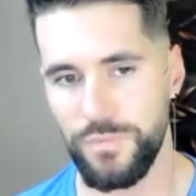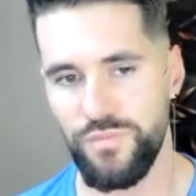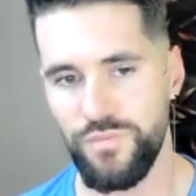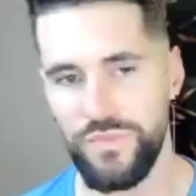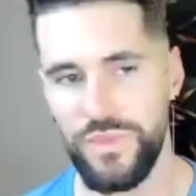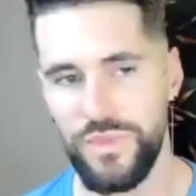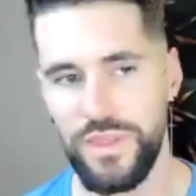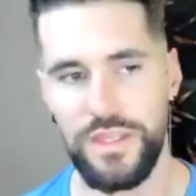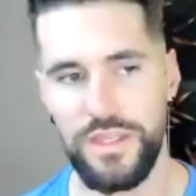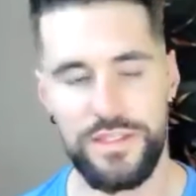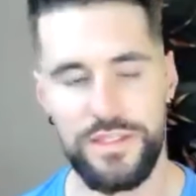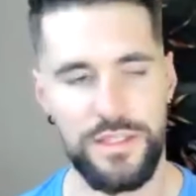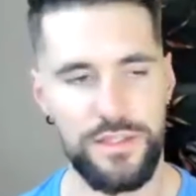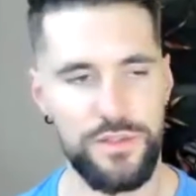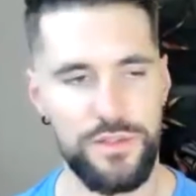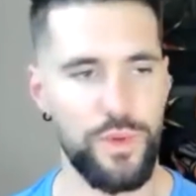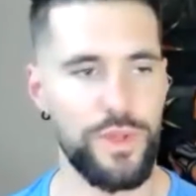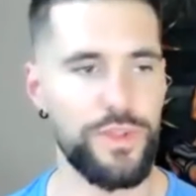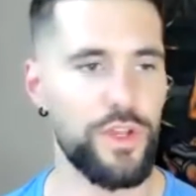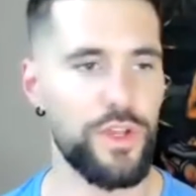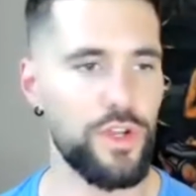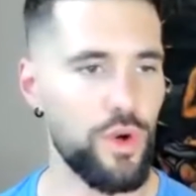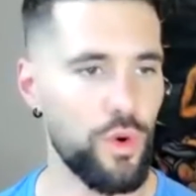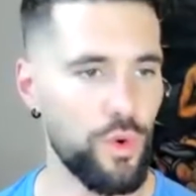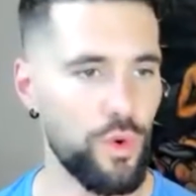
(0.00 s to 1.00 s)
This is what
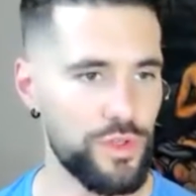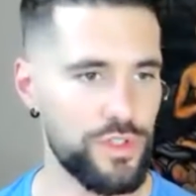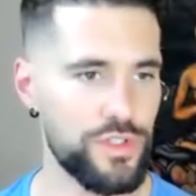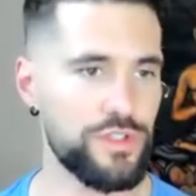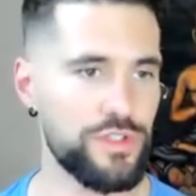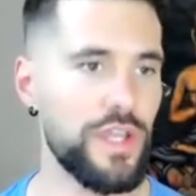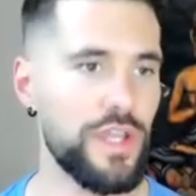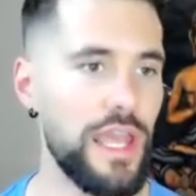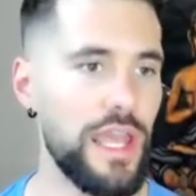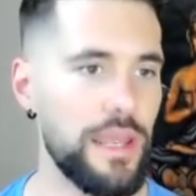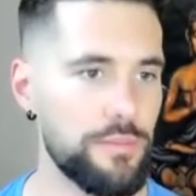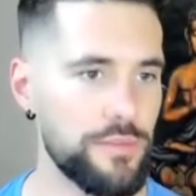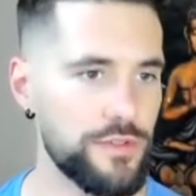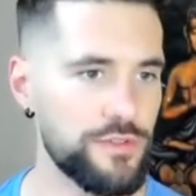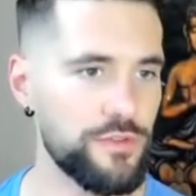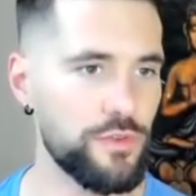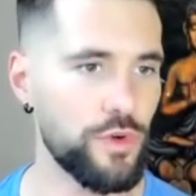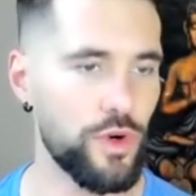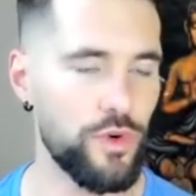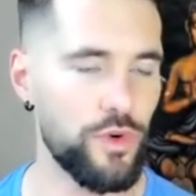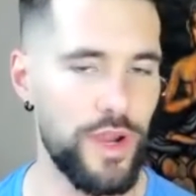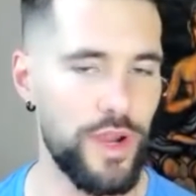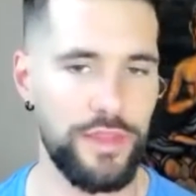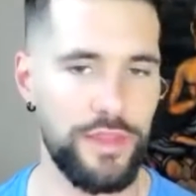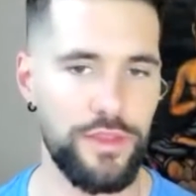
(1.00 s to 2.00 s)
the course aims
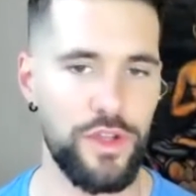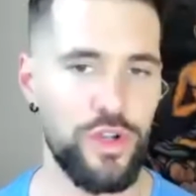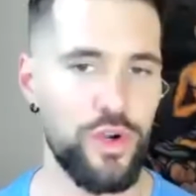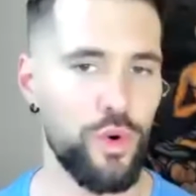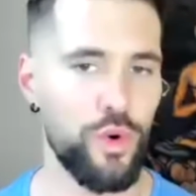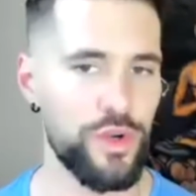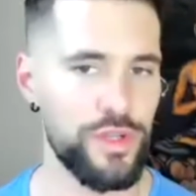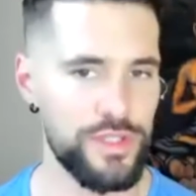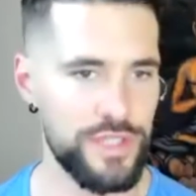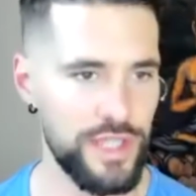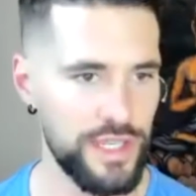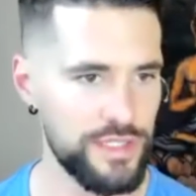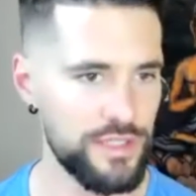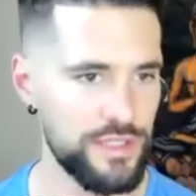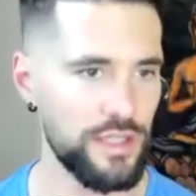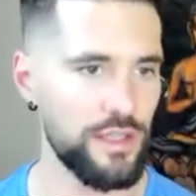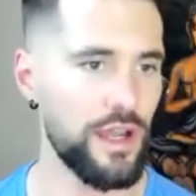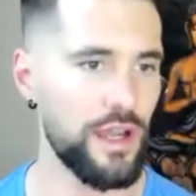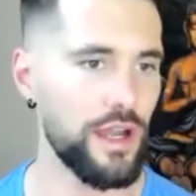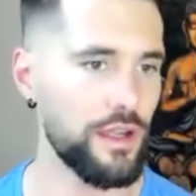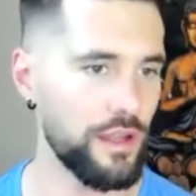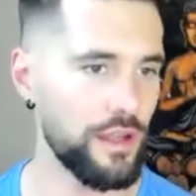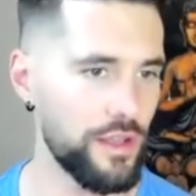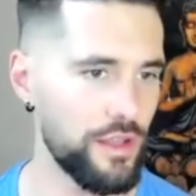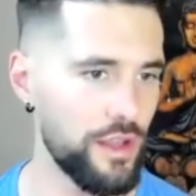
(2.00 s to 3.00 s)
for, right? And the course says a,
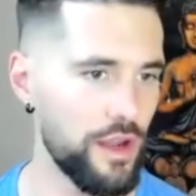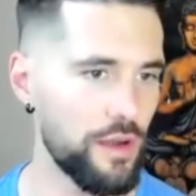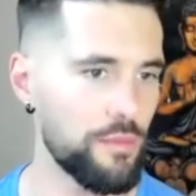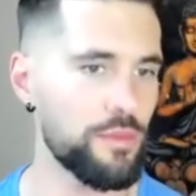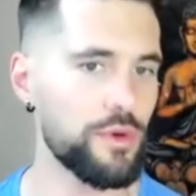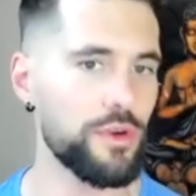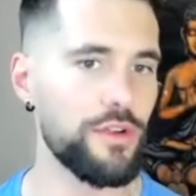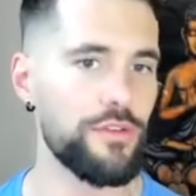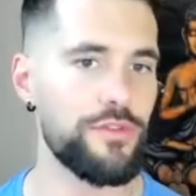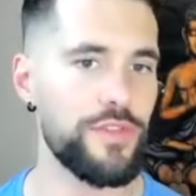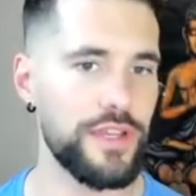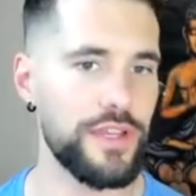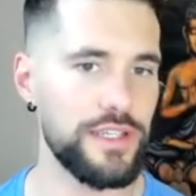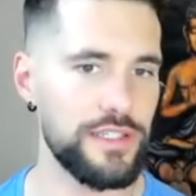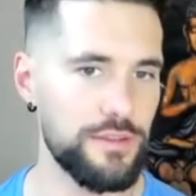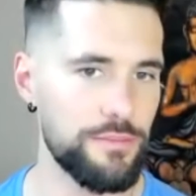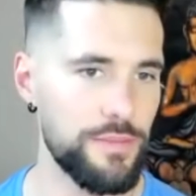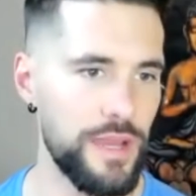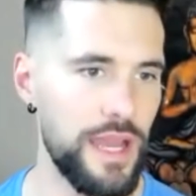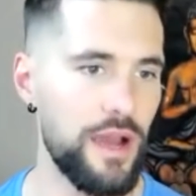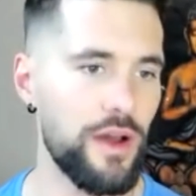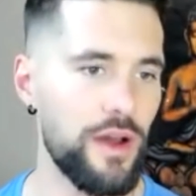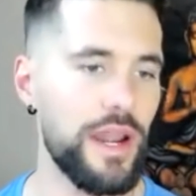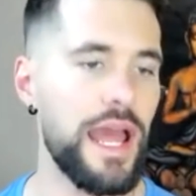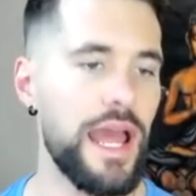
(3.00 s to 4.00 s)
a number of things
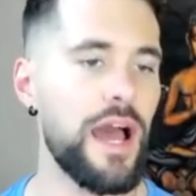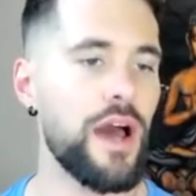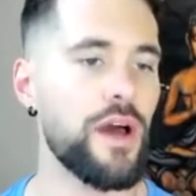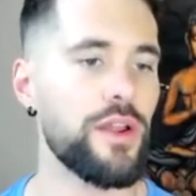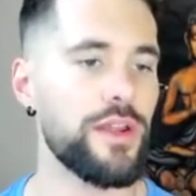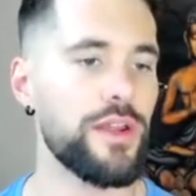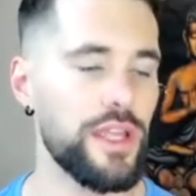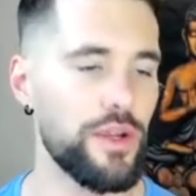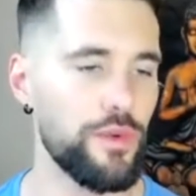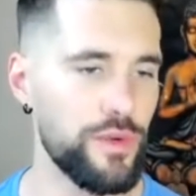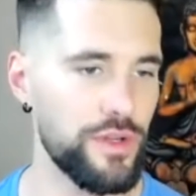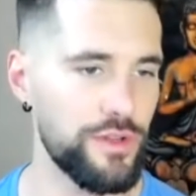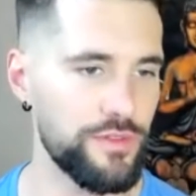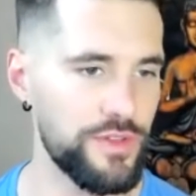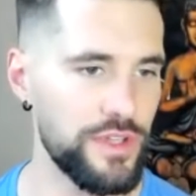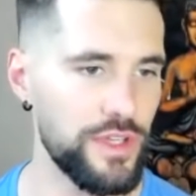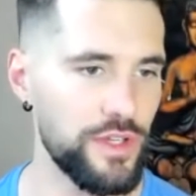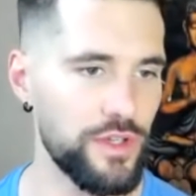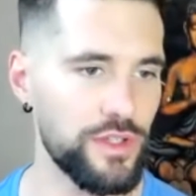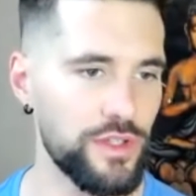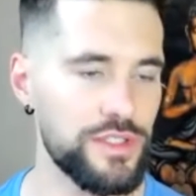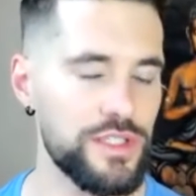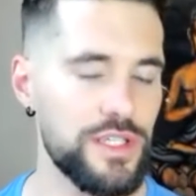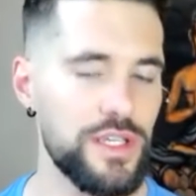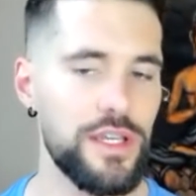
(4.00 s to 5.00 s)
about how to get rid of
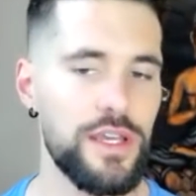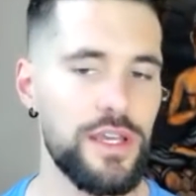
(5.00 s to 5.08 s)
guilt